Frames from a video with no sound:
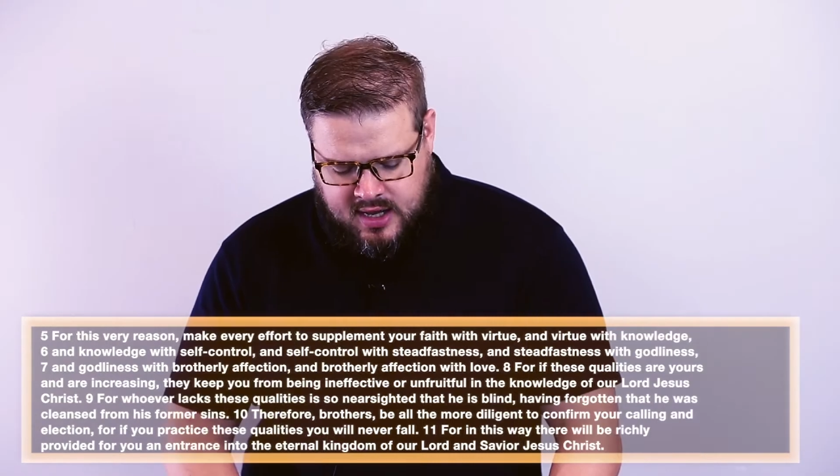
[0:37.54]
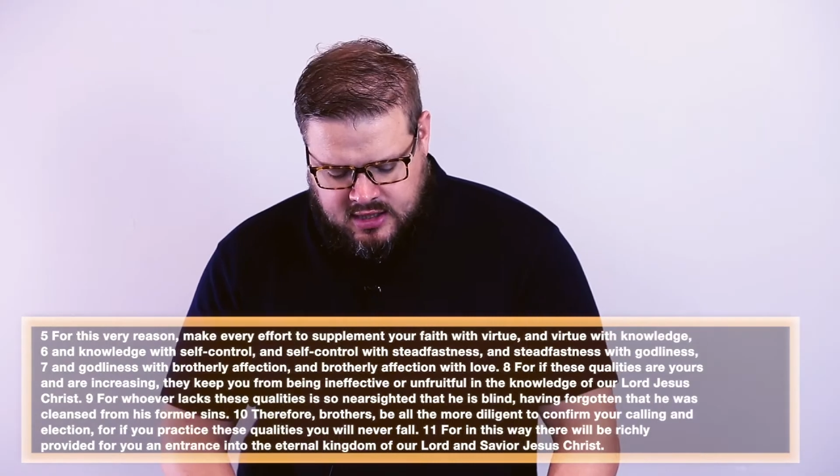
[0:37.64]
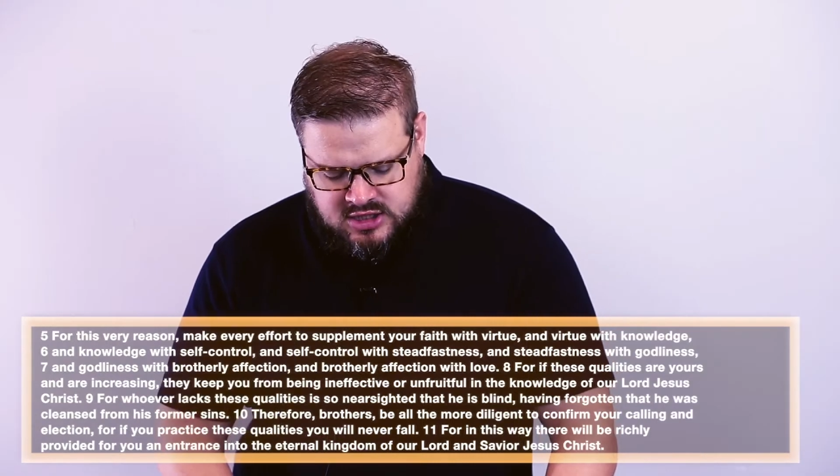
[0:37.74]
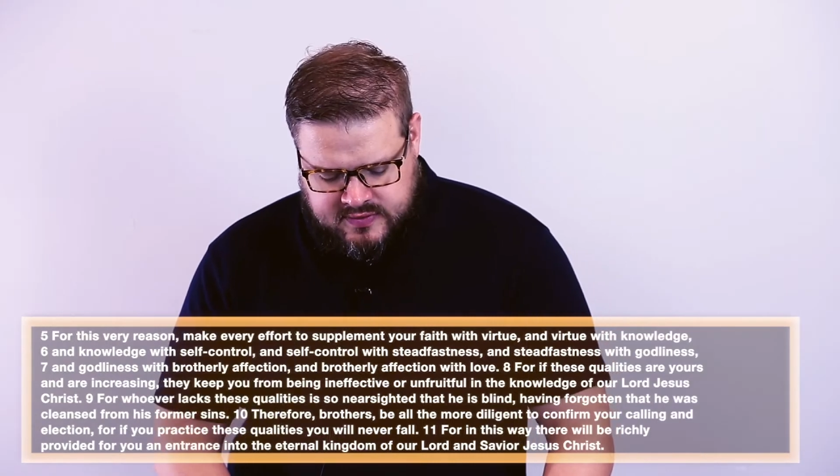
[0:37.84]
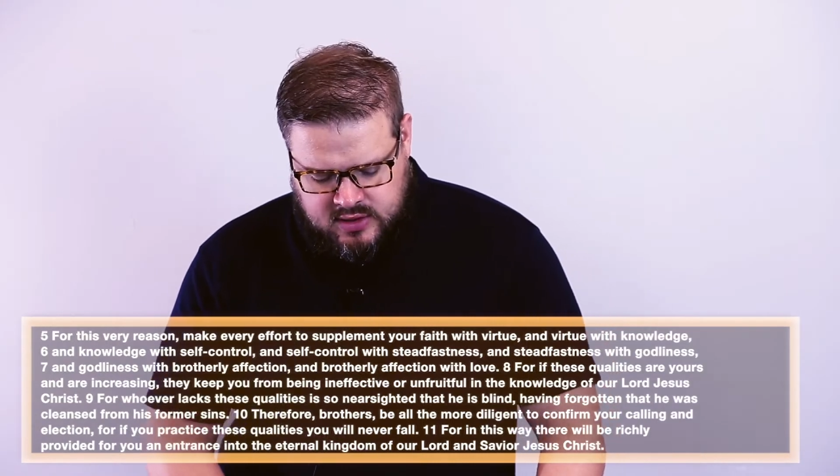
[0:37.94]

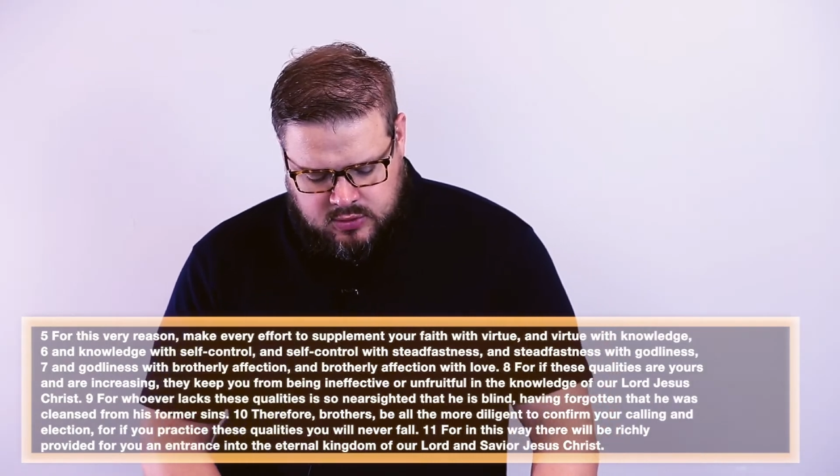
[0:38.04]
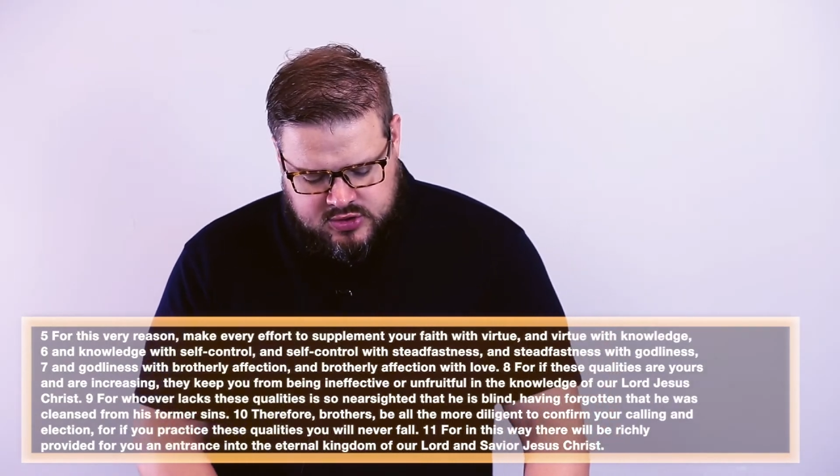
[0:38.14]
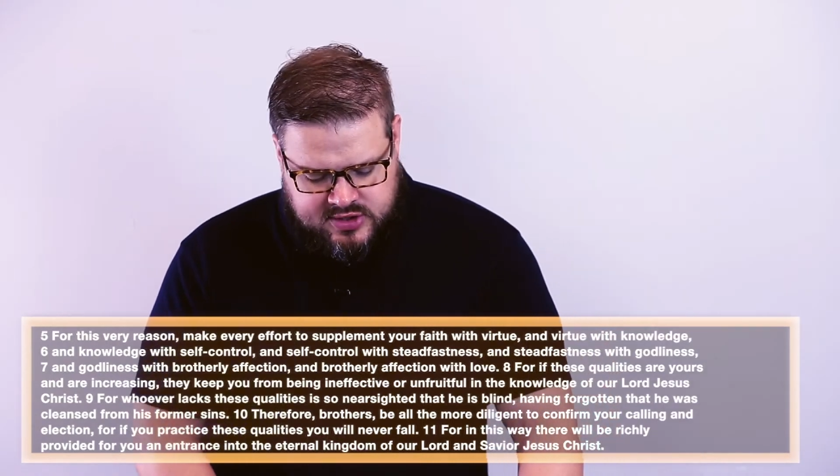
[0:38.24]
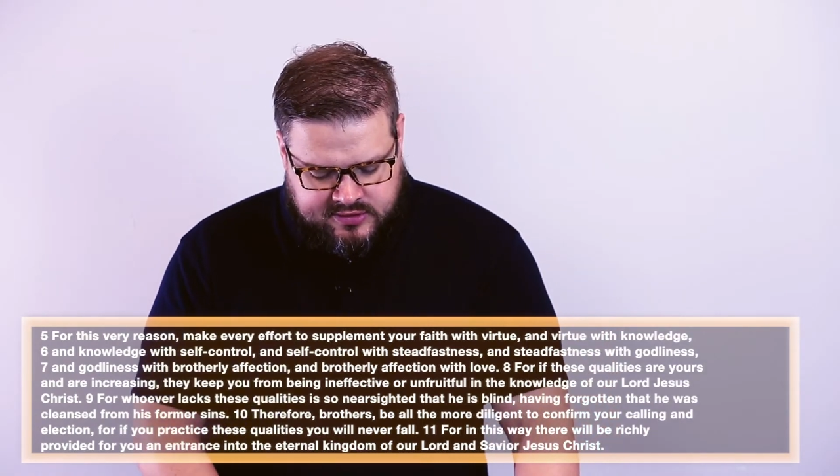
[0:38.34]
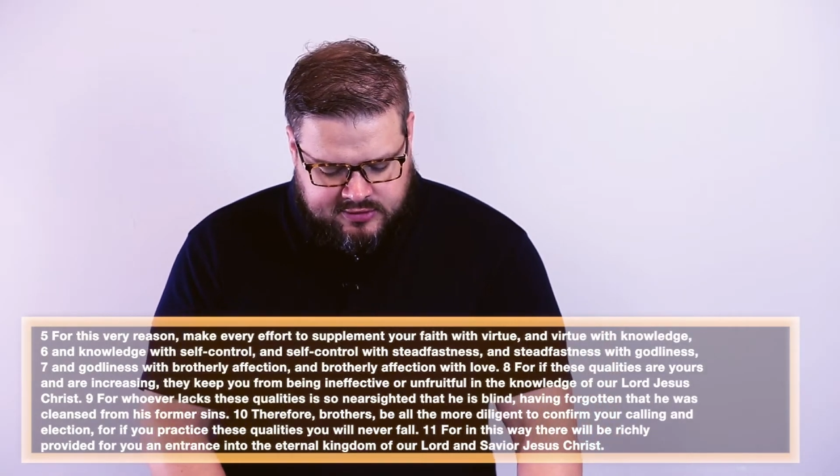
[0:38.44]
knowledge of our
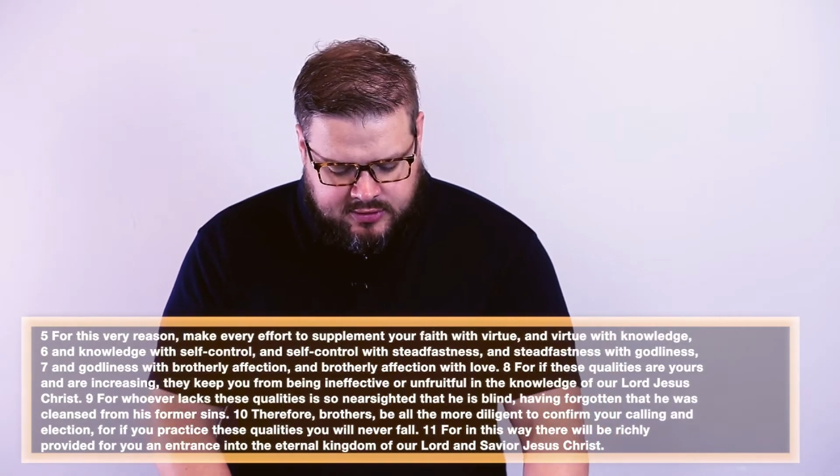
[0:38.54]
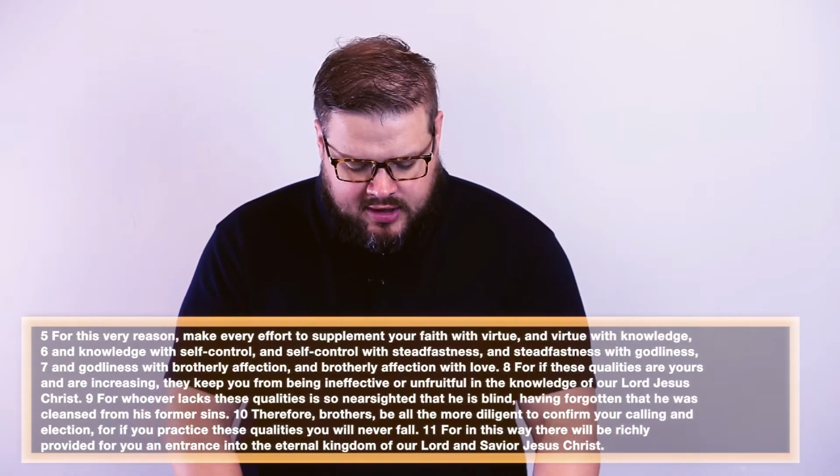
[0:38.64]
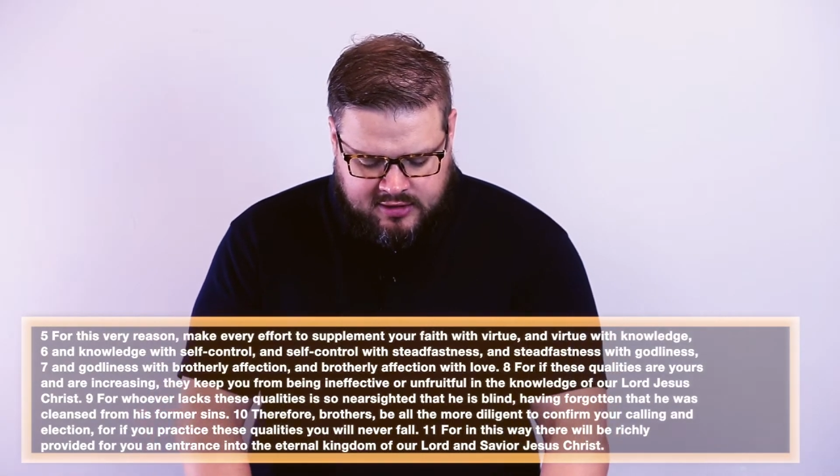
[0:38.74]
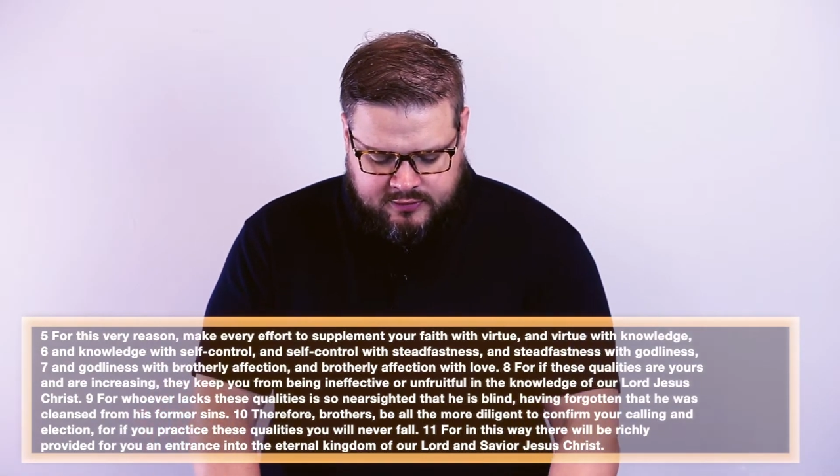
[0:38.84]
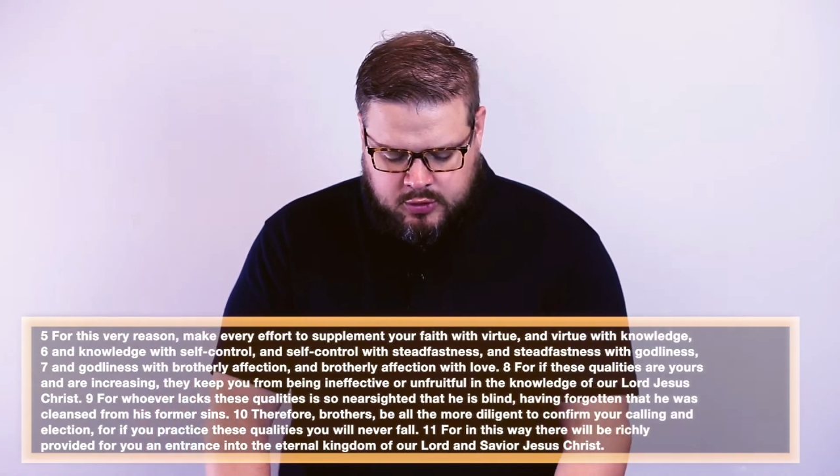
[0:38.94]
Lord Jesus Christ.